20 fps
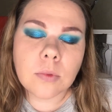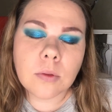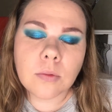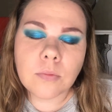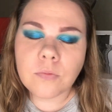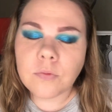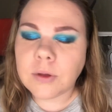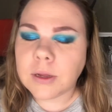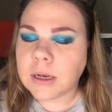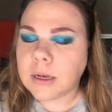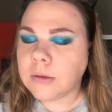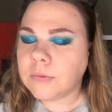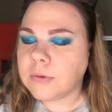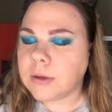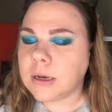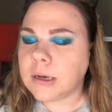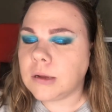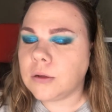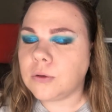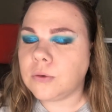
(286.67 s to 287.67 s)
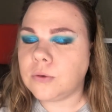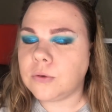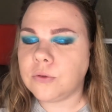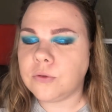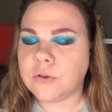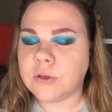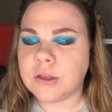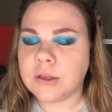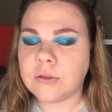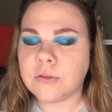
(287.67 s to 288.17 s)
Really
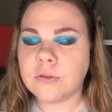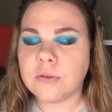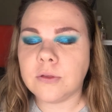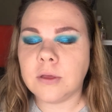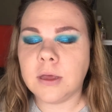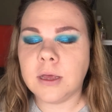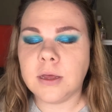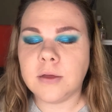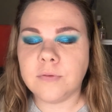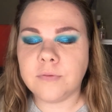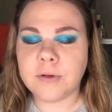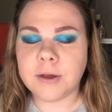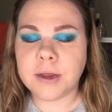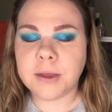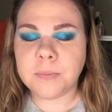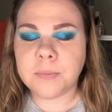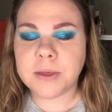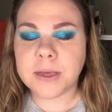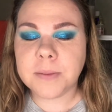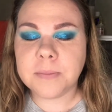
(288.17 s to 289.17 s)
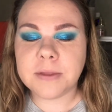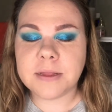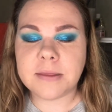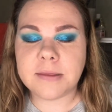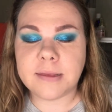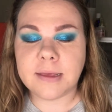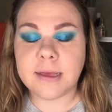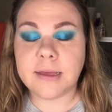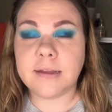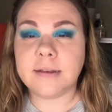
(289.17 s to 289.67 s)
gorgeous, very
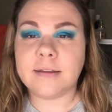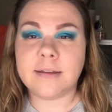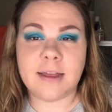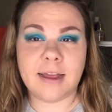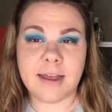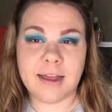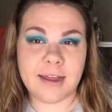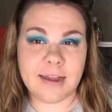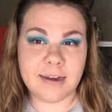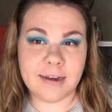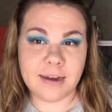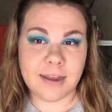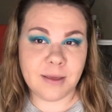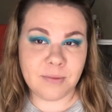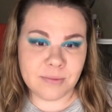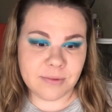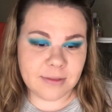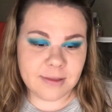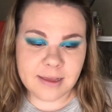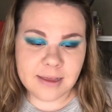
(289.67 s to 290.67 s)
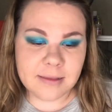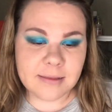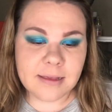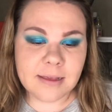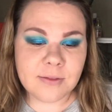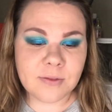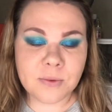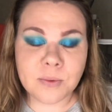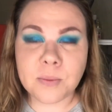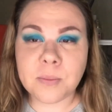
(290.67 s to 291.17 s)
pigmented, and it was easy
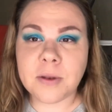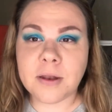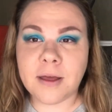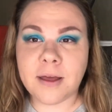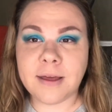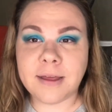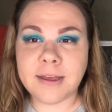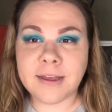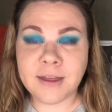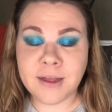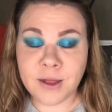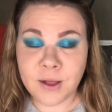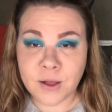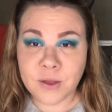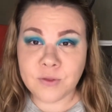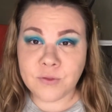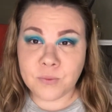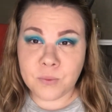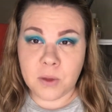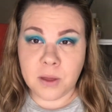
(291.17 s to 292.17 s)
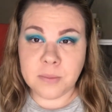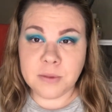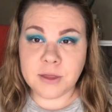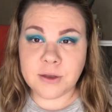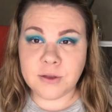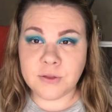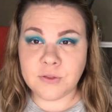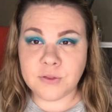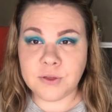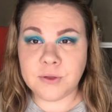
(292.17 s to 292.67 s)
to apply. So what I'm going
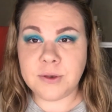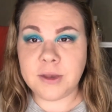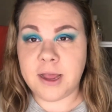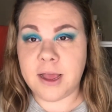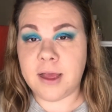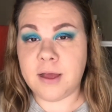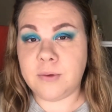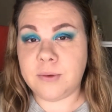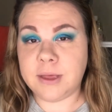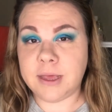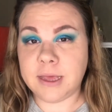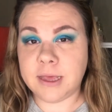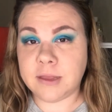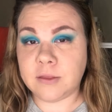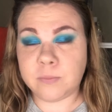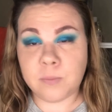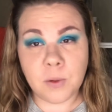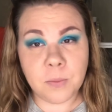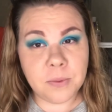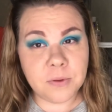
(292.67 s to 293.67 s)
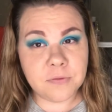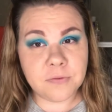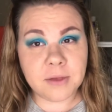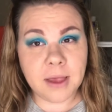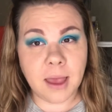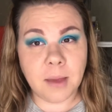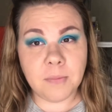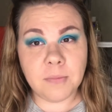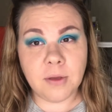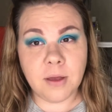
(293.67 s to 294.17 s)
to do now is pop off
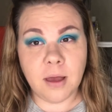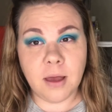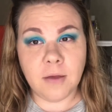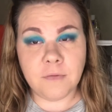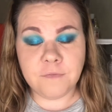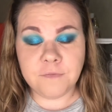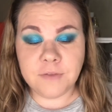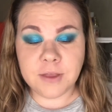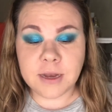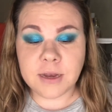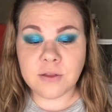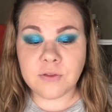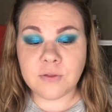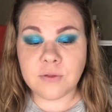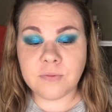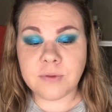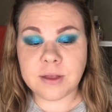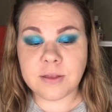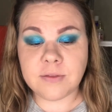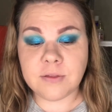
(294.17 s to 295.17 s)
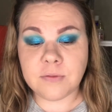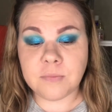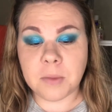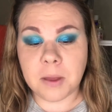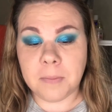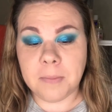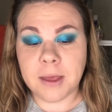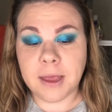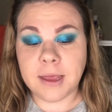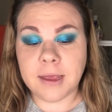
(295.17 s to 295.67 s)
camera, finish the rest of my
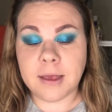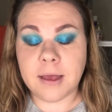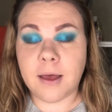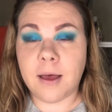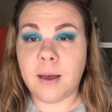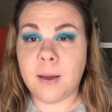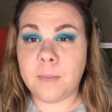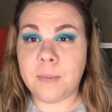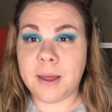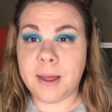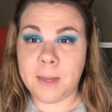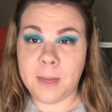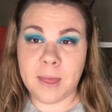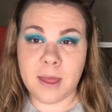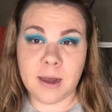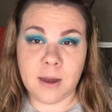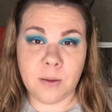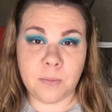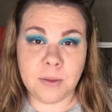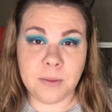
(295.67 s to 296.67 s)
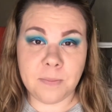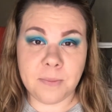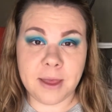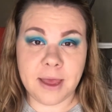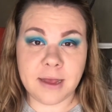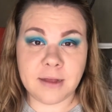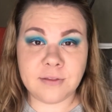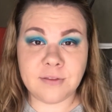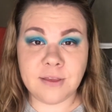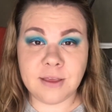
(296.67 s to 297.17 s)
makeup, and then I'll be
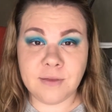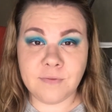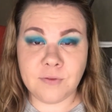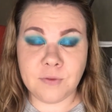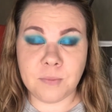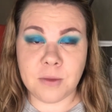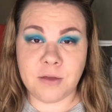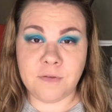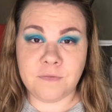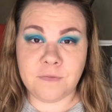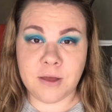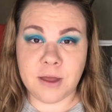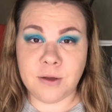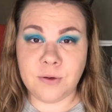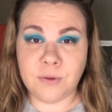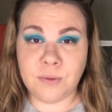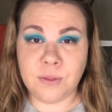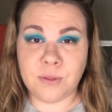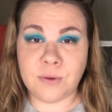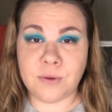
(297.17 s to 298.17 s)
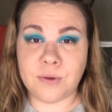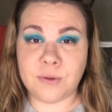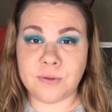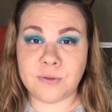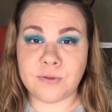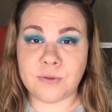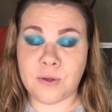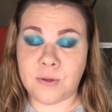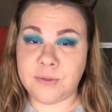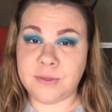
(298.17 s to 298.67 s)
back to give you my final
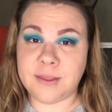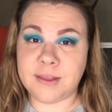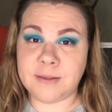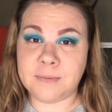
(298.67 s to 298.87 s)
thoughts on this